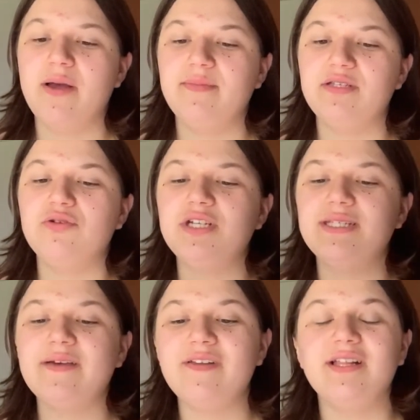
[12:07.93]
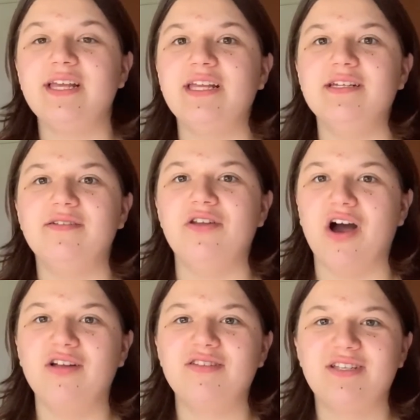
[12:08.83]
So she's definitely
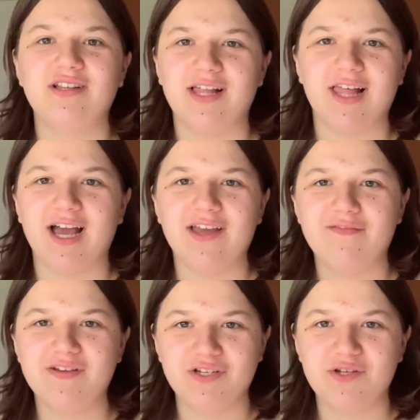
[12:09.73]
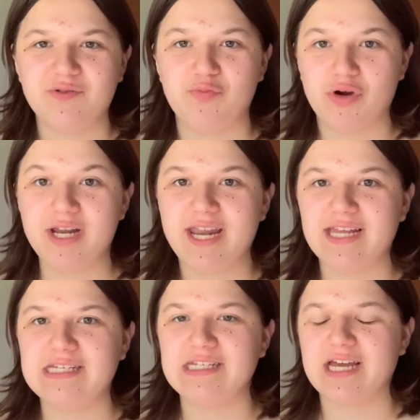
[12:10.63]
not still alive because she was born in
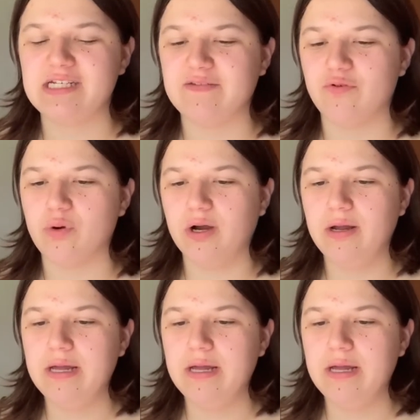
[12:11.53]
1894.